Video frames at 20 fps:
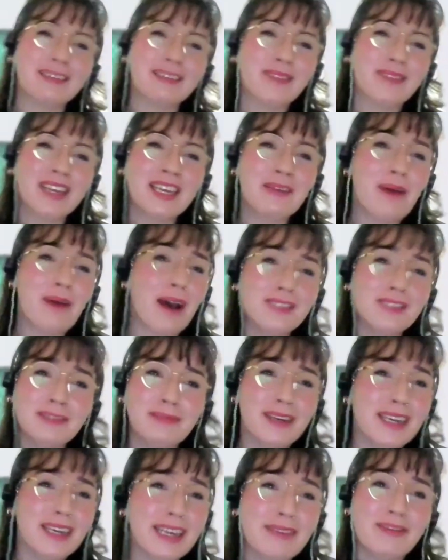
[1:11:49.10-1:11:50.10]
is something you have
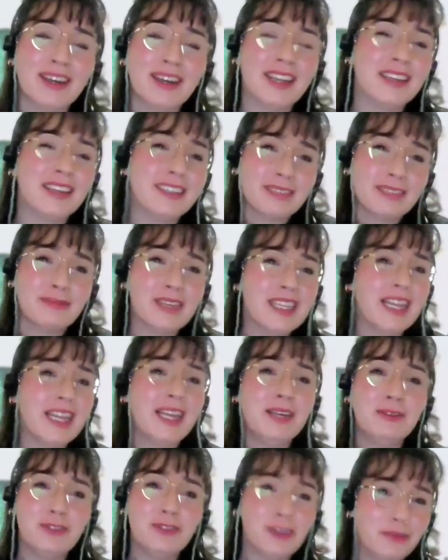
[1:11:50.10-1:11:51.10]
to believe in and it's something
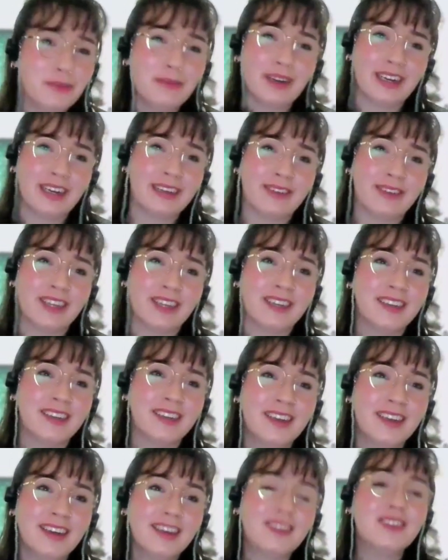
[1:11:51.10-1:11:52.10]
that you should believe in
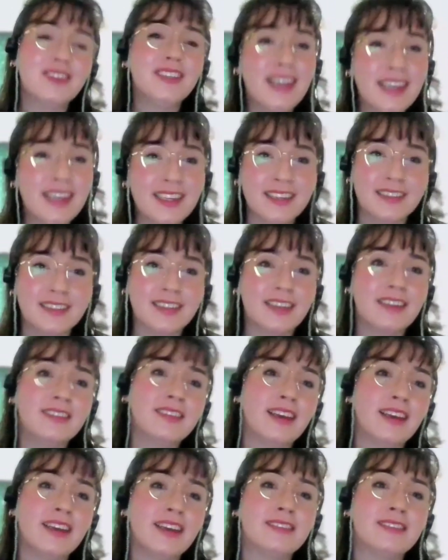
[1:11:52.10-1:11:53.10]
because it is, and
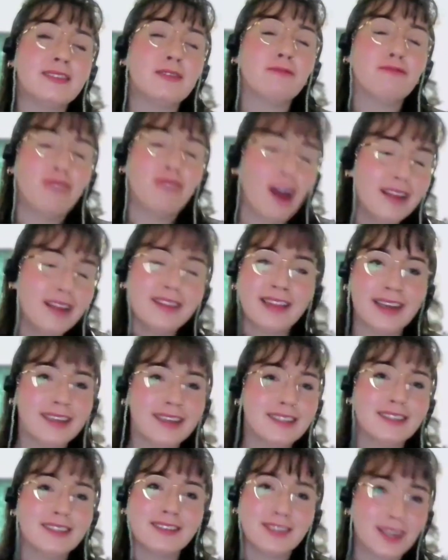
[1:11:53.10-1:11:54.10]
it's the right
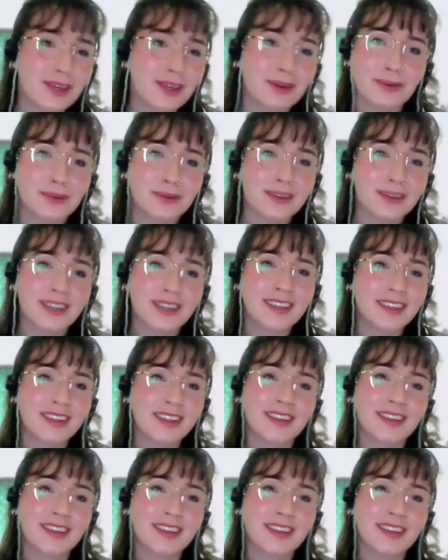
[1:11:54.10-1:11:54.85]
thing to do.